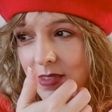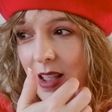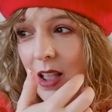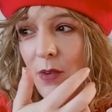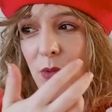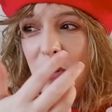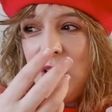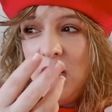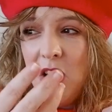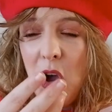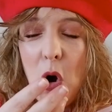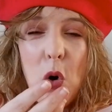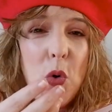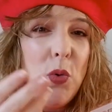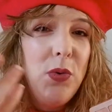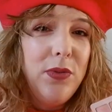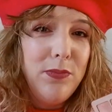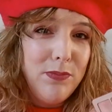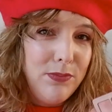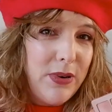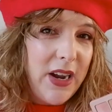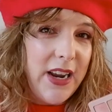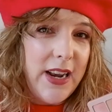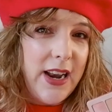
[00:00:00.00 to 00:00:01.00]
Now, we
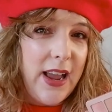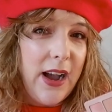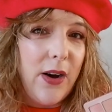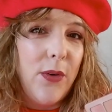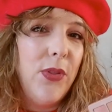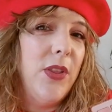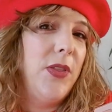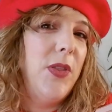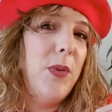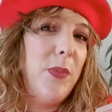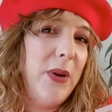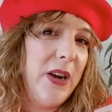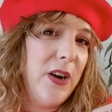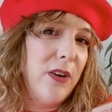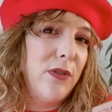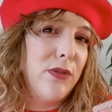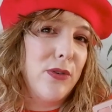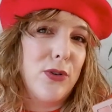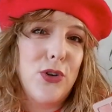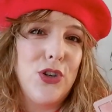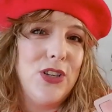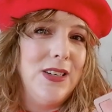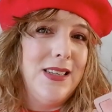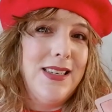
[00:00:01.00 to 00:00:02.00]
know by now that the bigger
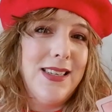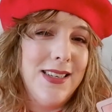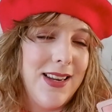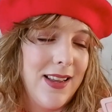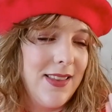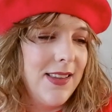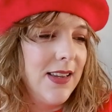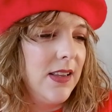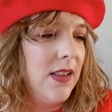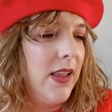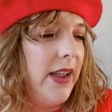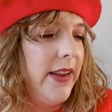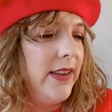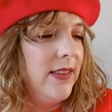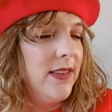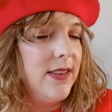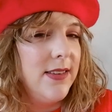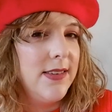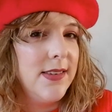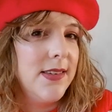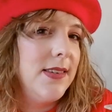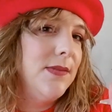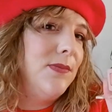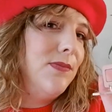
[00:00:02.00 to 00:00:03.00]
version is nothing like
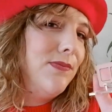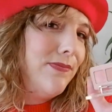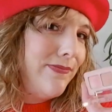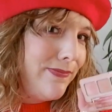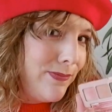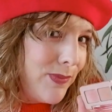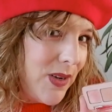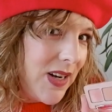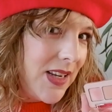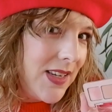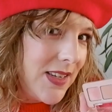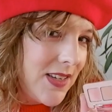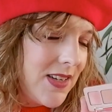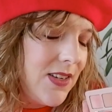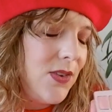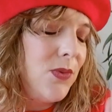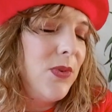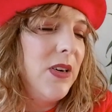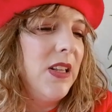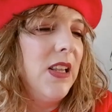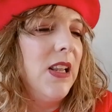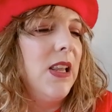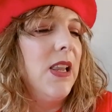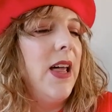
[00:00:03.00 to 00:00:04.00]
this, but I
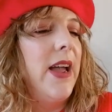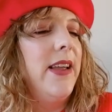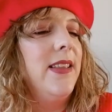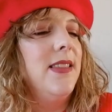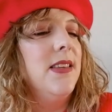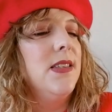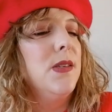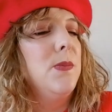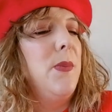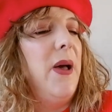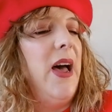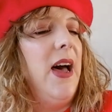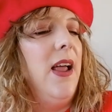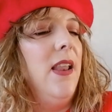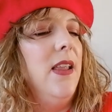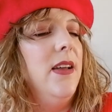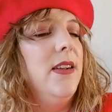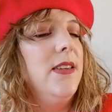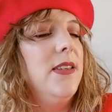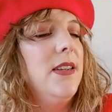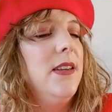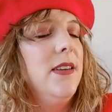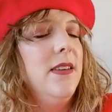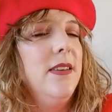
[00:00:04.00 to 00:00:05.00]
still really like this
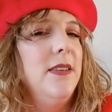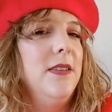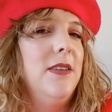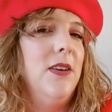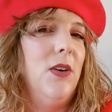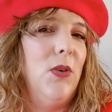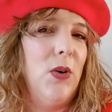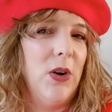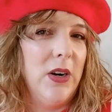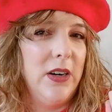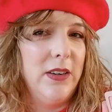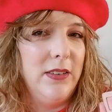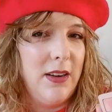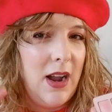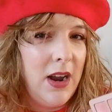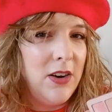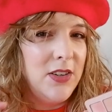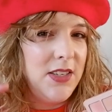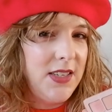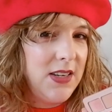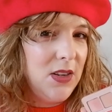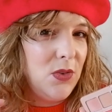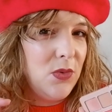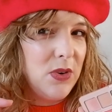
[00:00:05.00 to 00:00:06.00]
palette, or
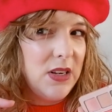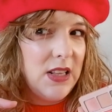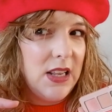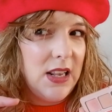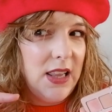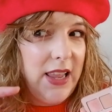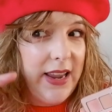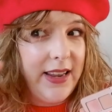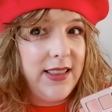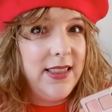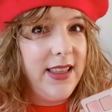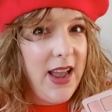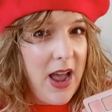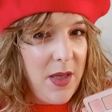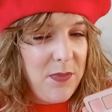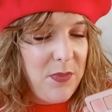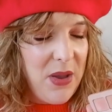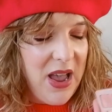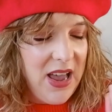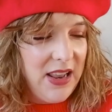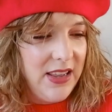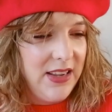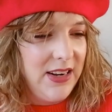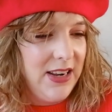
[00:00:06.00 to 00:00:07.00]
I still really like
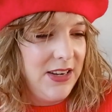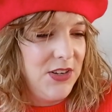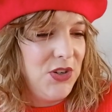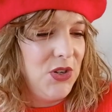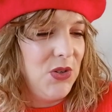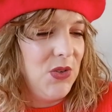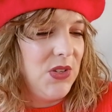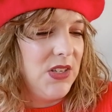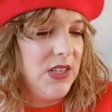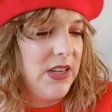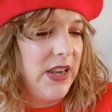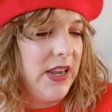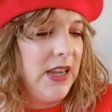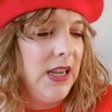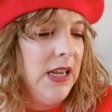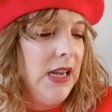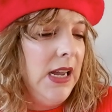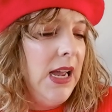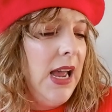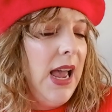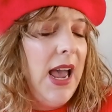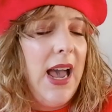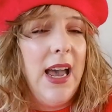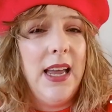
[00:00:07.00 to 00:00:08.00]
that palette, I should say.
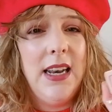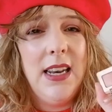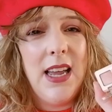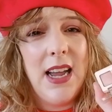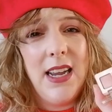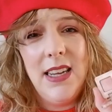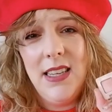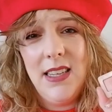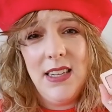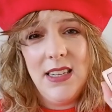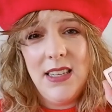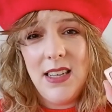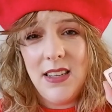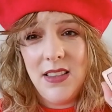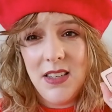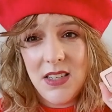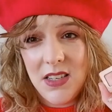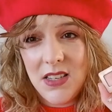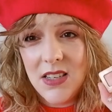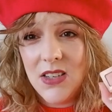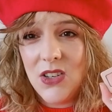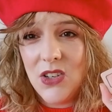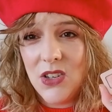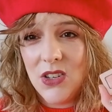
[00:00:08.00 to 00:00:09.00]
And I think that
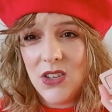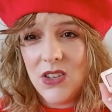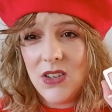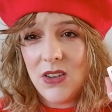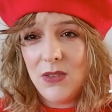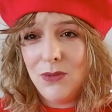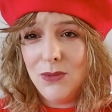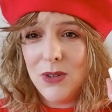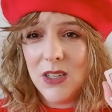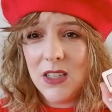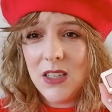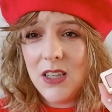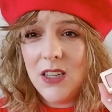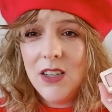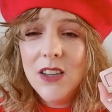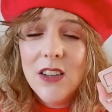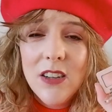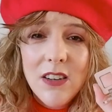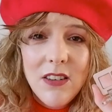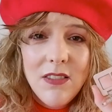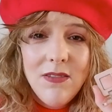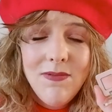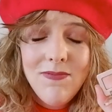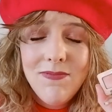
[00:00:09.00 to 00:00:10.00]
this is just a really
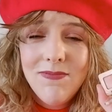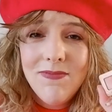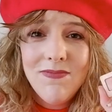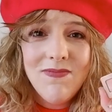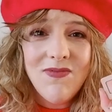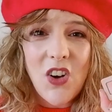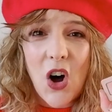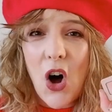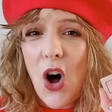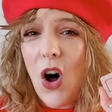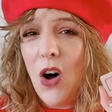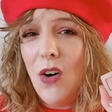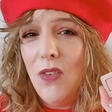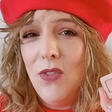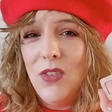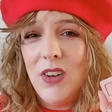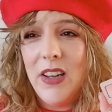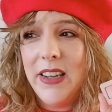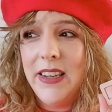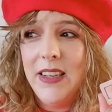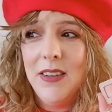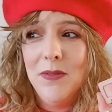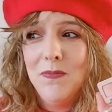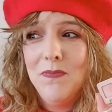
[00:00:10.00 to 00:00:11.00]
good,
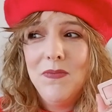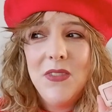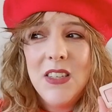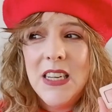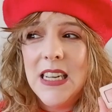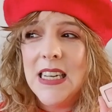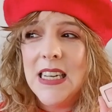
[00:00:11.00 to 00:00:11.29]
like,